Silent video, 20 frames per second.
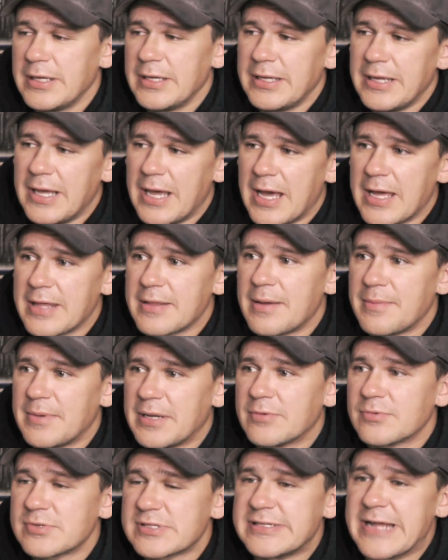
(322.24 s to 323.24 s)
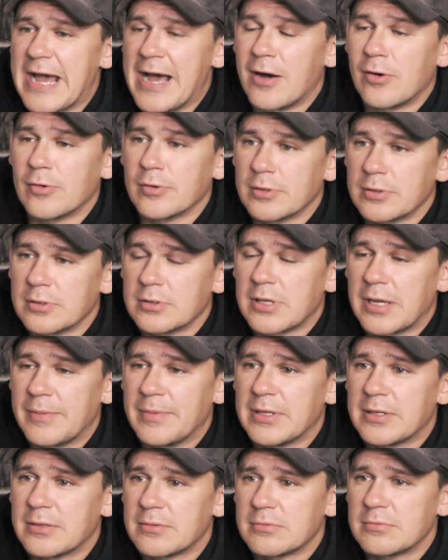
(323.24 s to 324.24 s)
Yeah, I mean, it was down. I
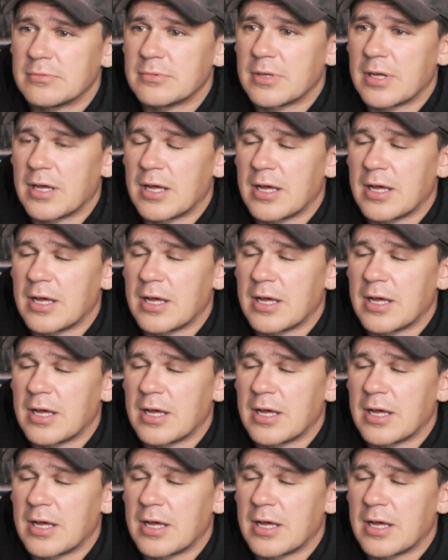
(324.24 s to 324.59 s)
mean,